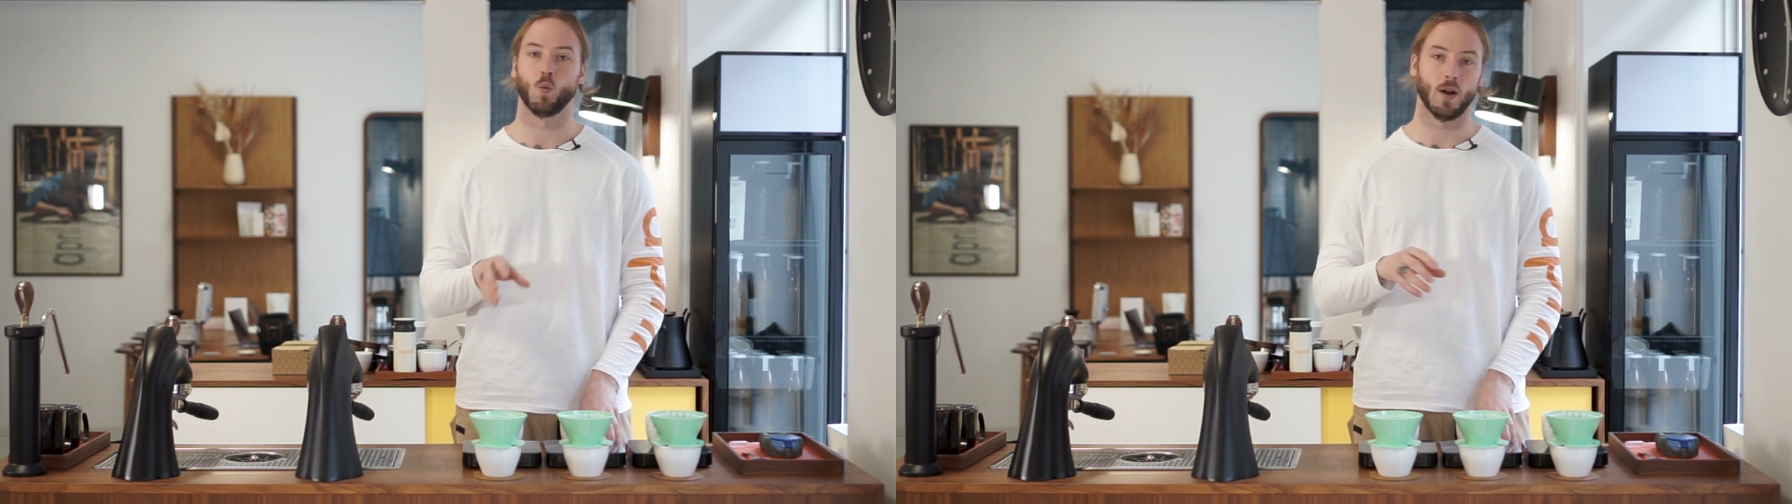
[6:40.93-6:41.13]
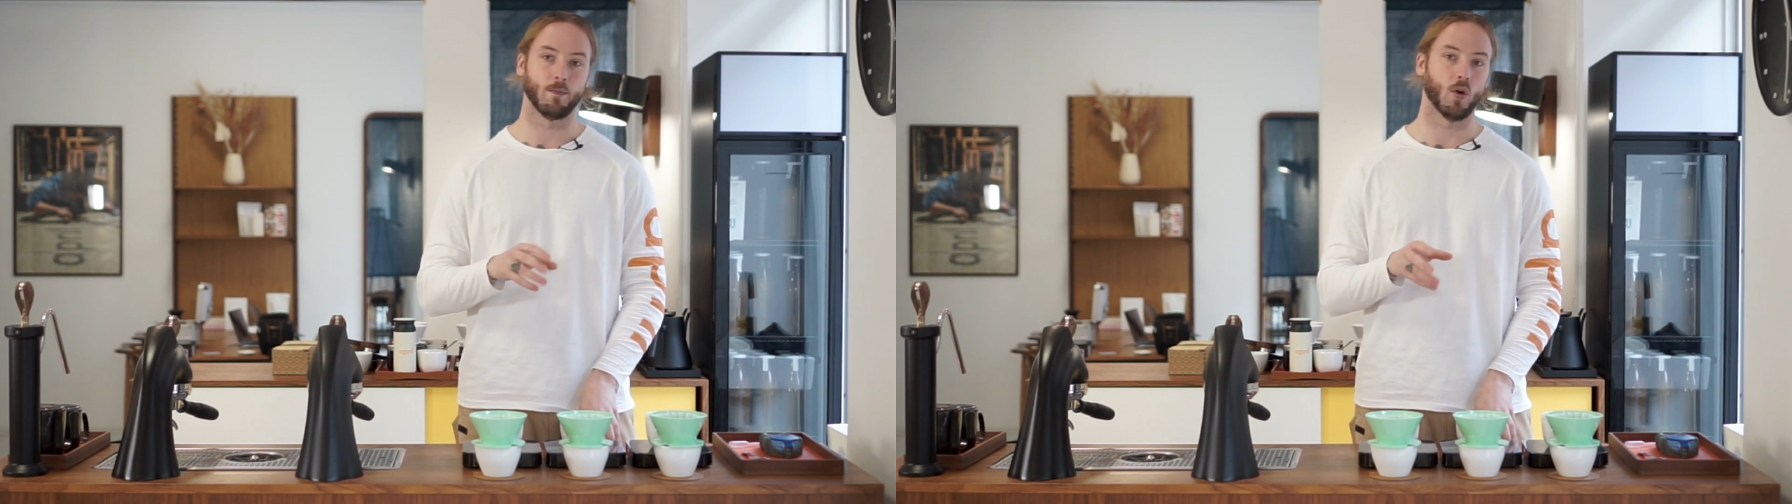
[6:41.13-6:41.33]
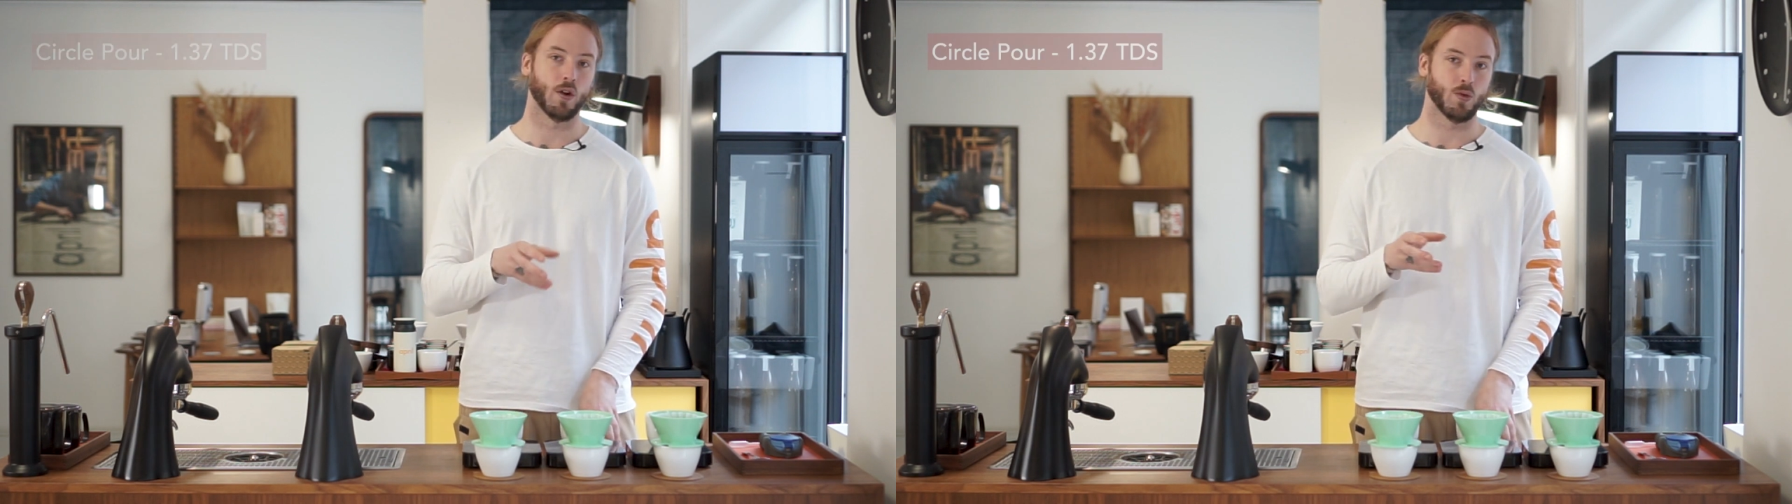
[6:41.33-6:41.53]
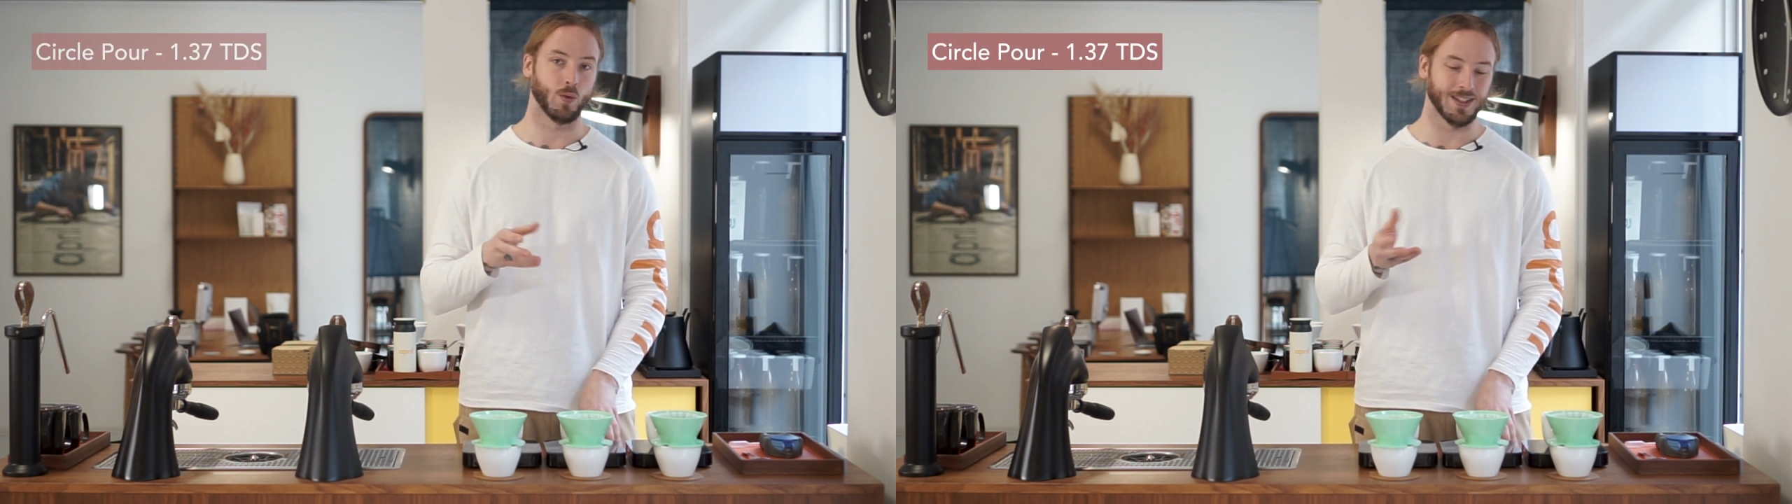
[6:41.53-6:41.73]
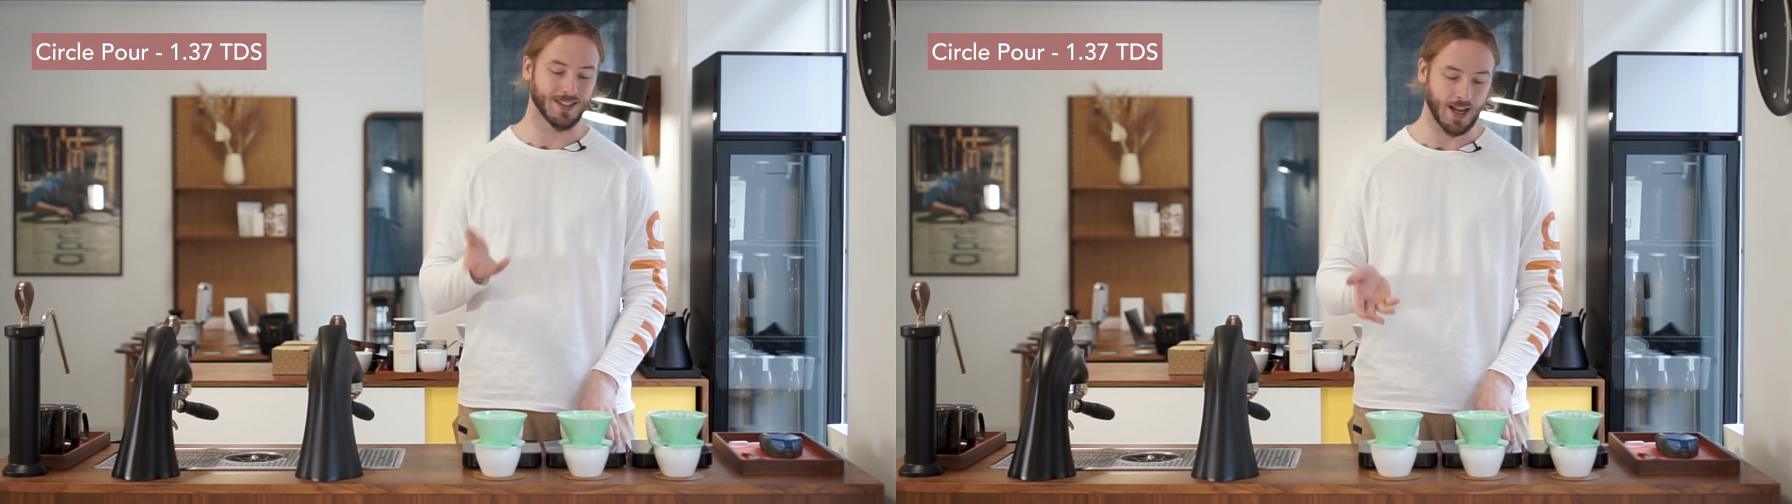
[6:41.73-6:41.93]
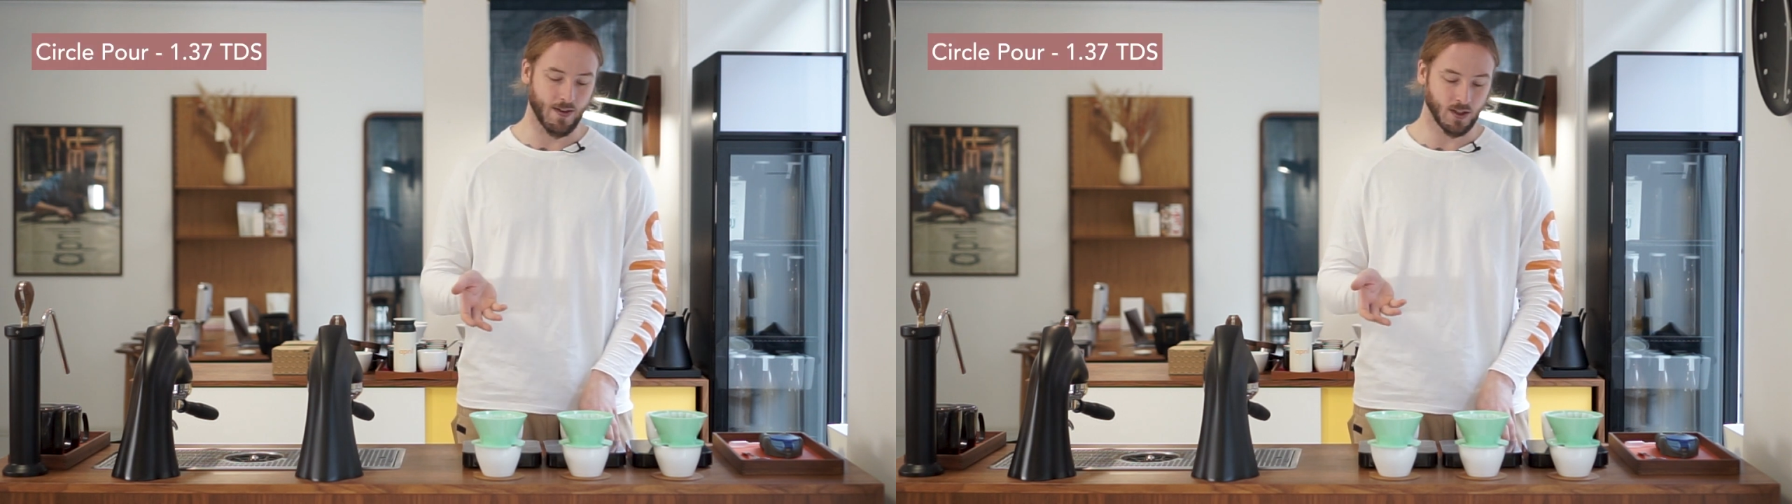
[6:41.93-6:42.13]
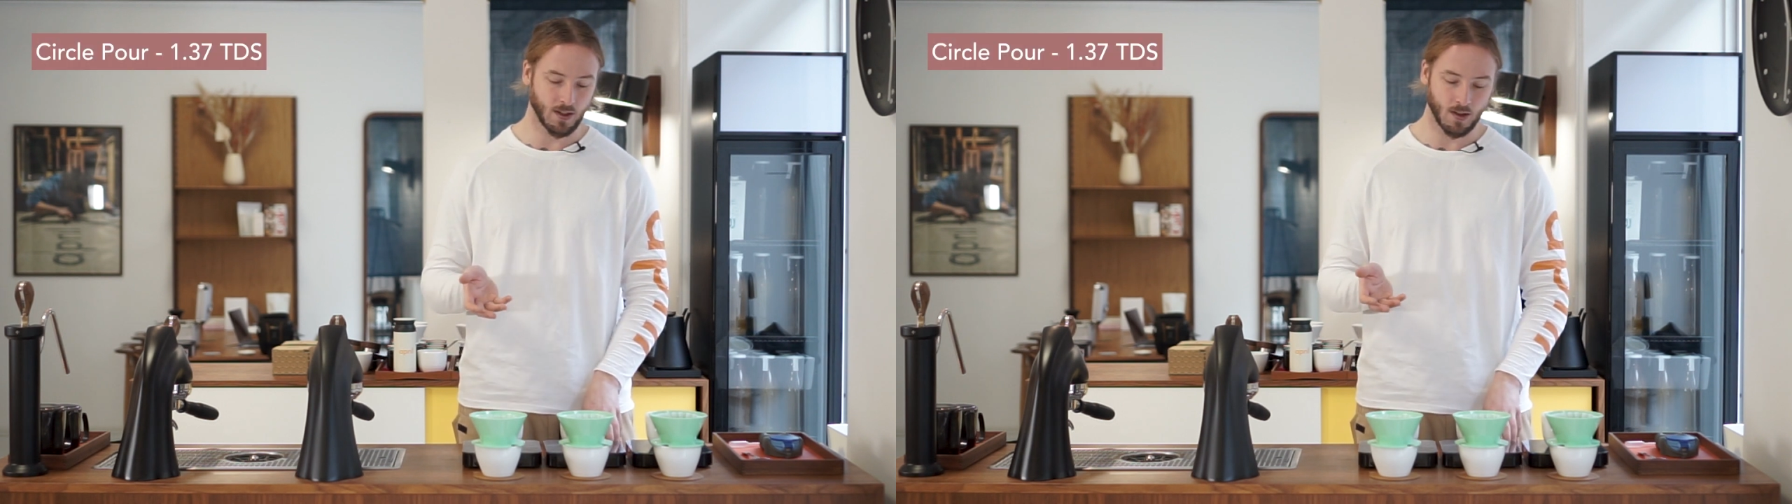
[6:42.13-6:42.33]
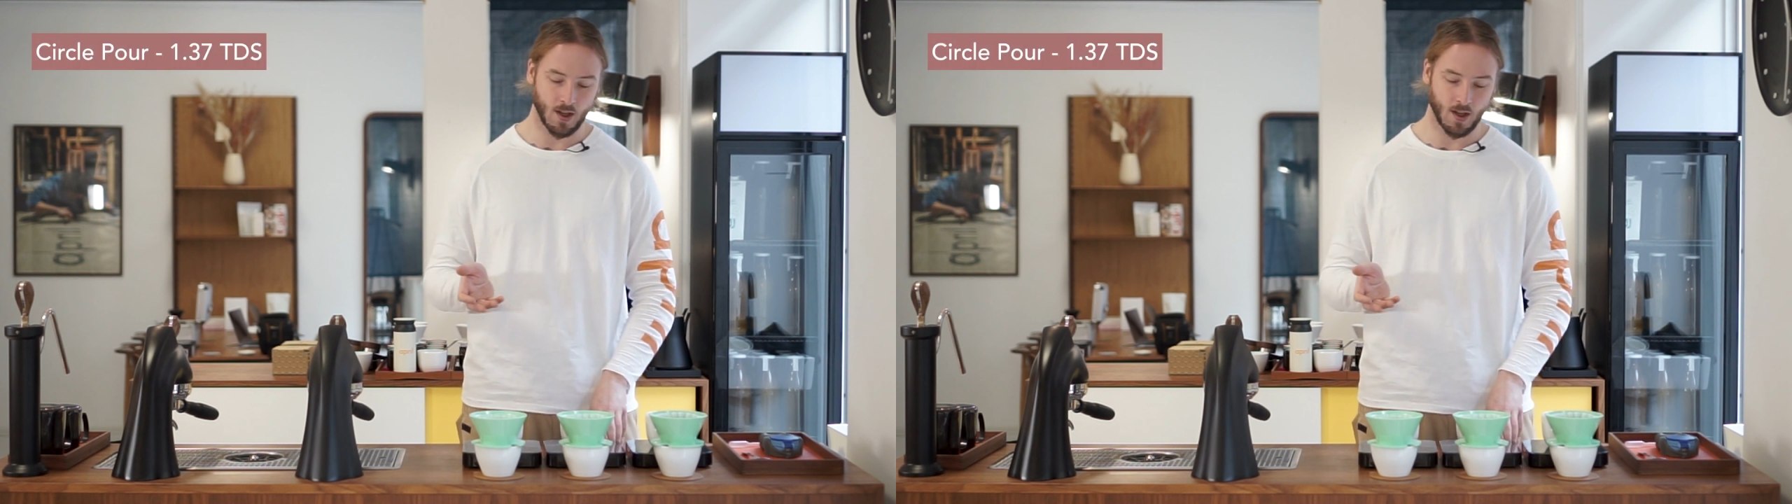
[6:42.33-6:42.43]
1.37.